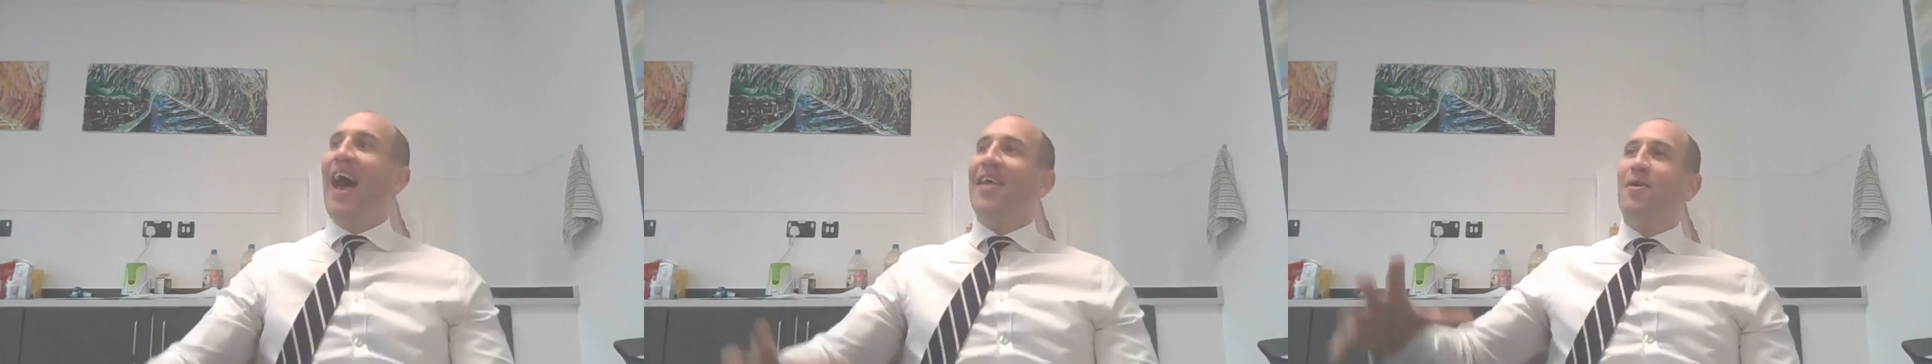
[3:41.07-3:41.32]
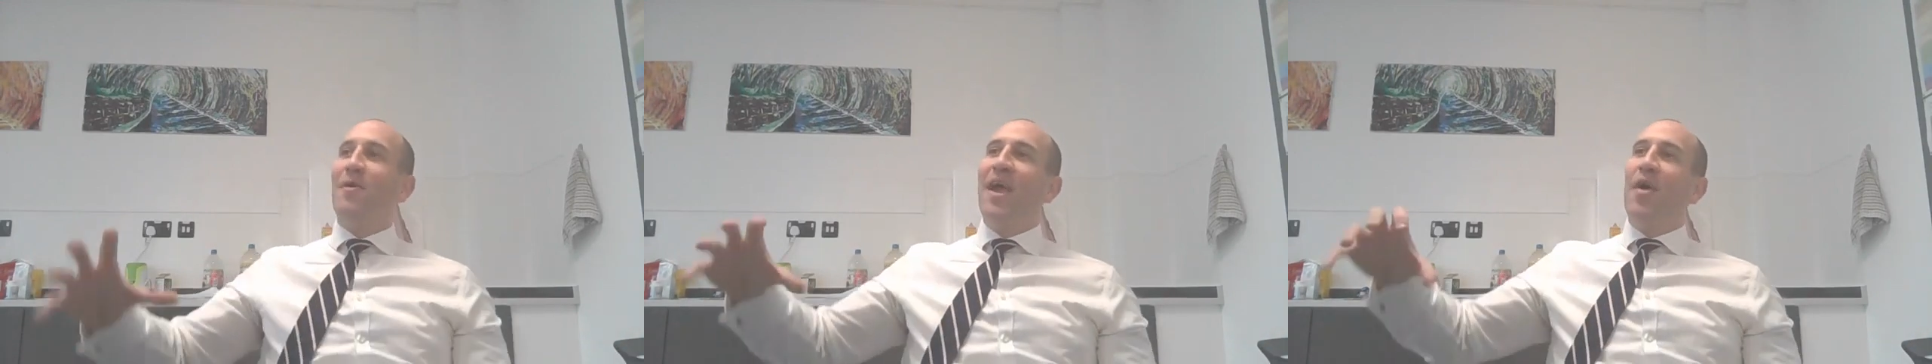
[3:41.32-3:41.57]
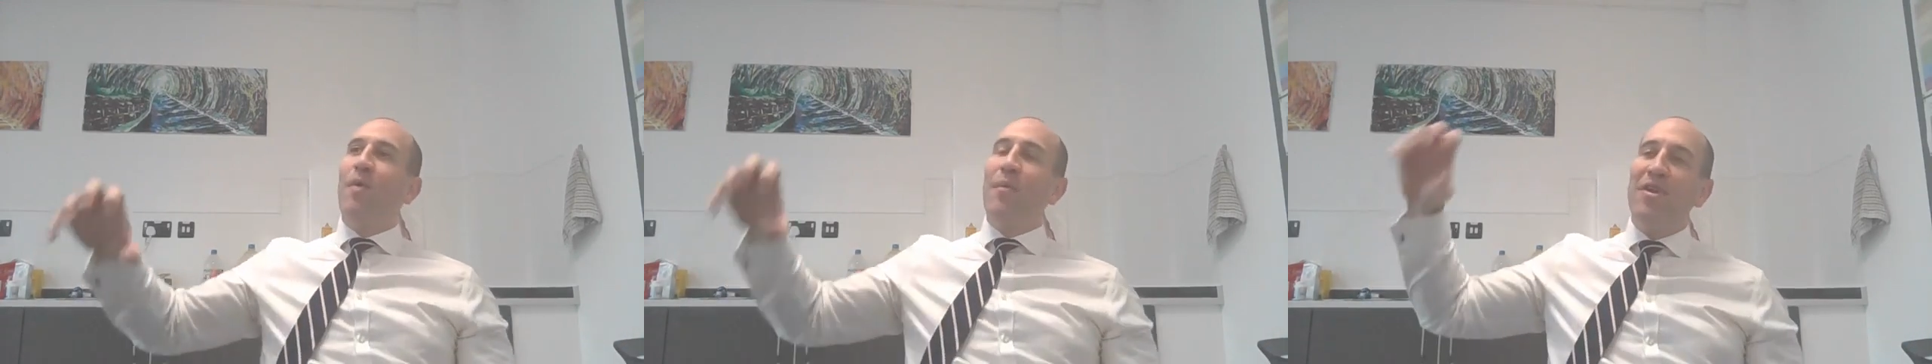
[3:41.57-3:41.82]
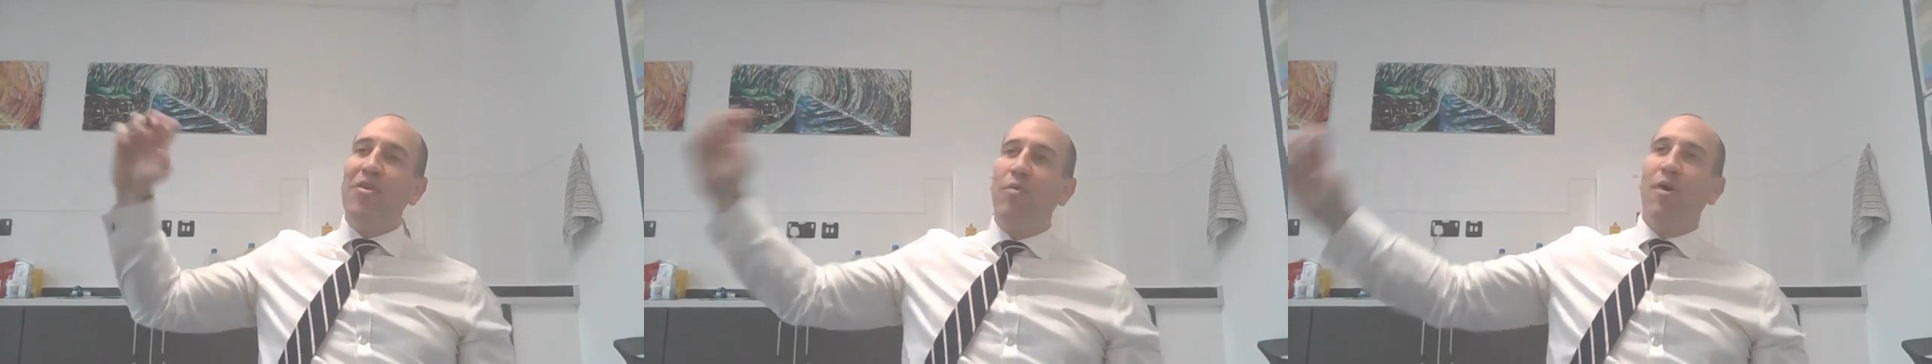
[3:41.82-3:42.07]
So when
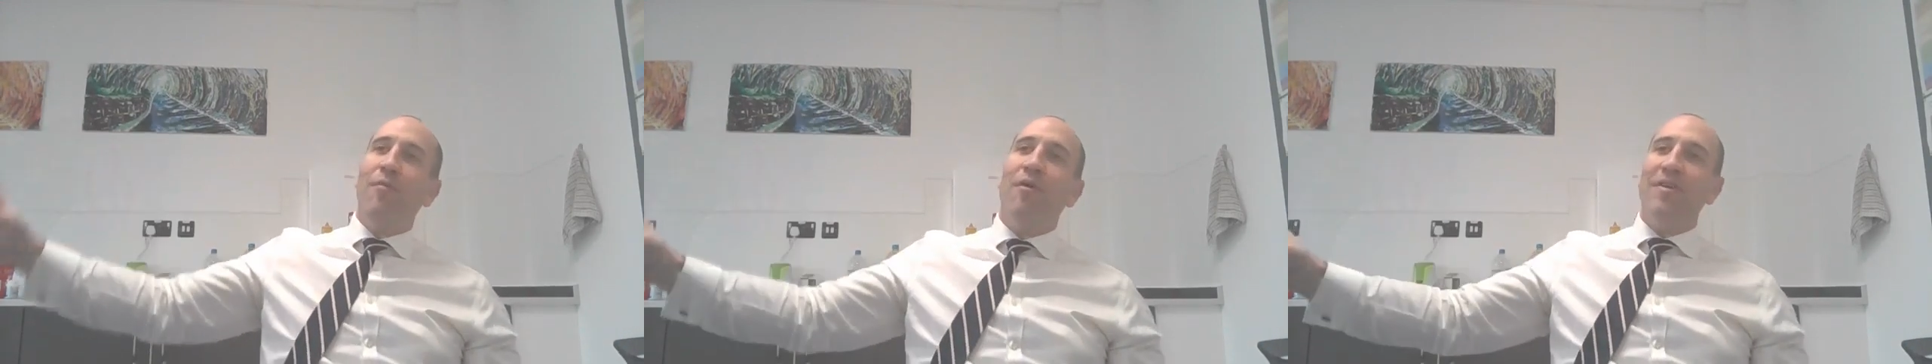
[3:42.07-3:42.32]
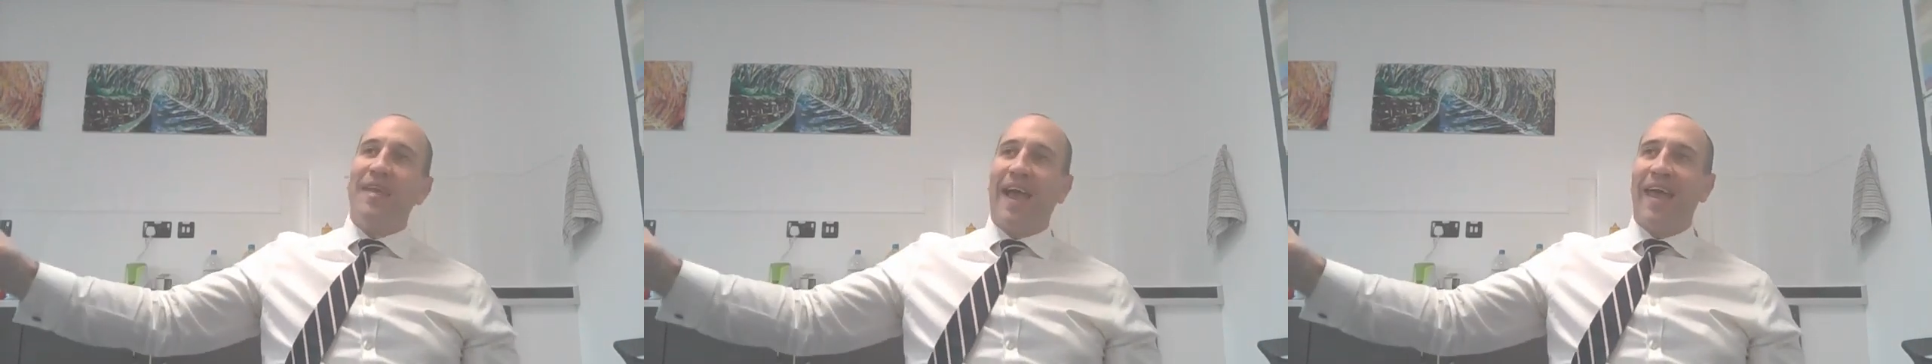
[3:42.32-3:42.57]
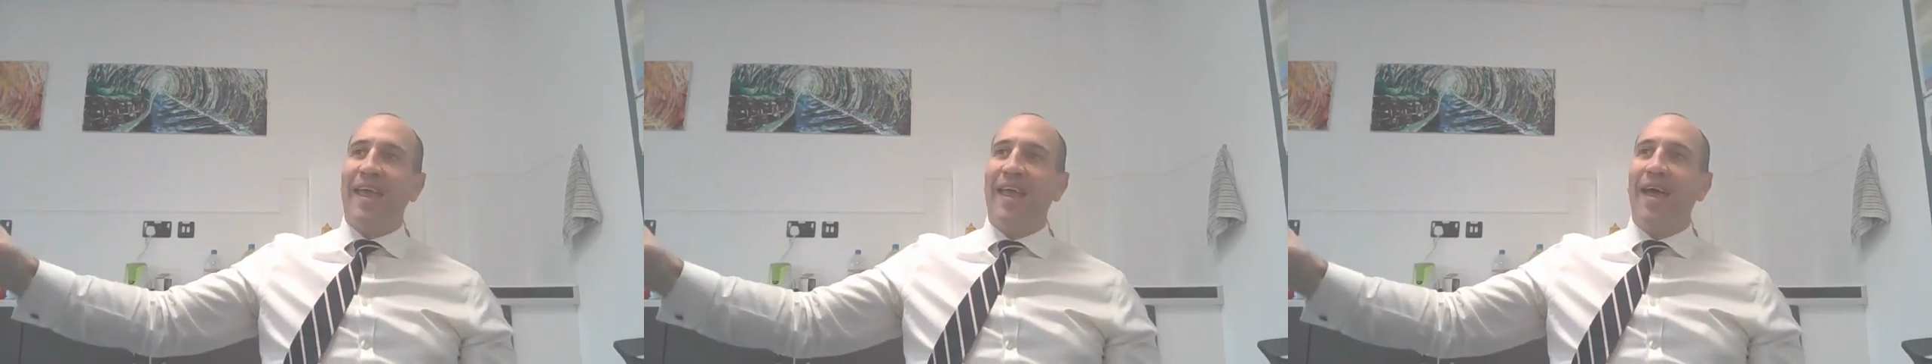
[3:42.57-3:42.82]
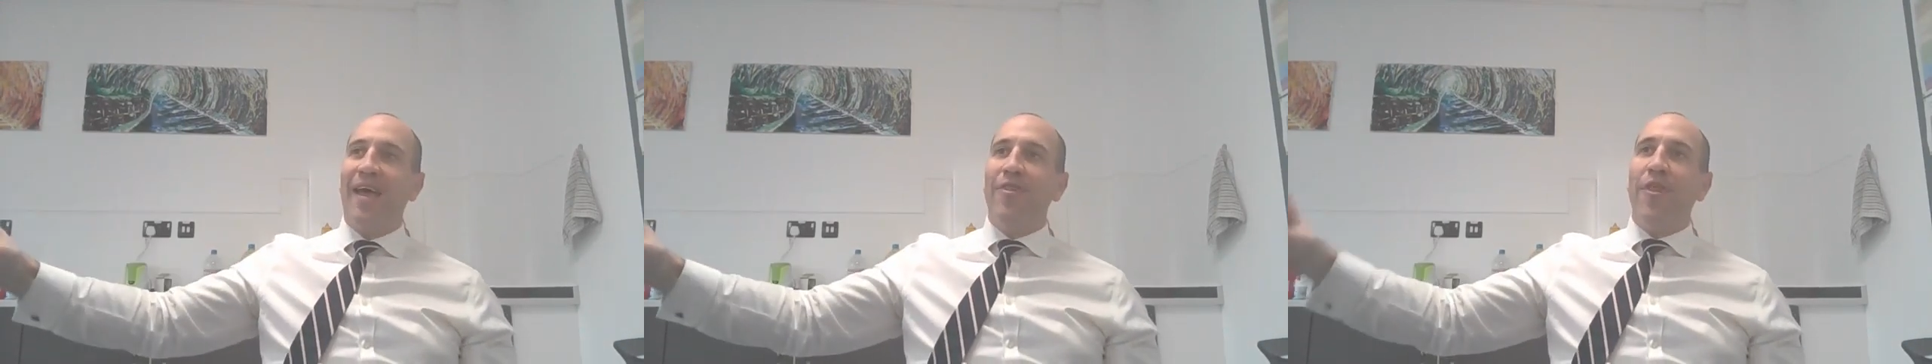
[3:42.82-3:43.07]
we do World Book Day,
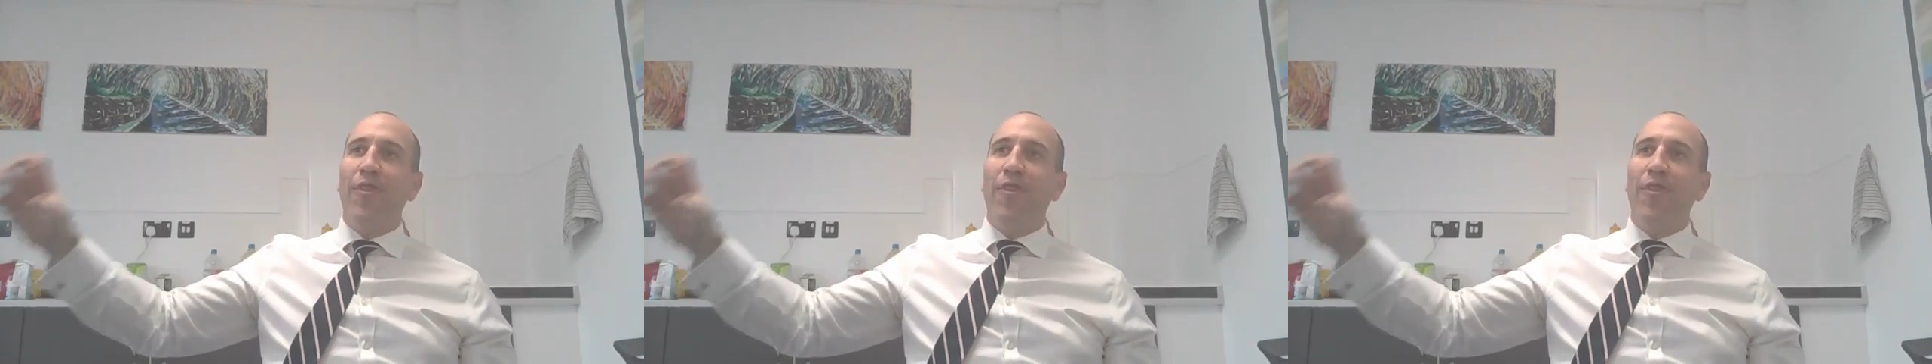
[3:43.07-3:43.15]
the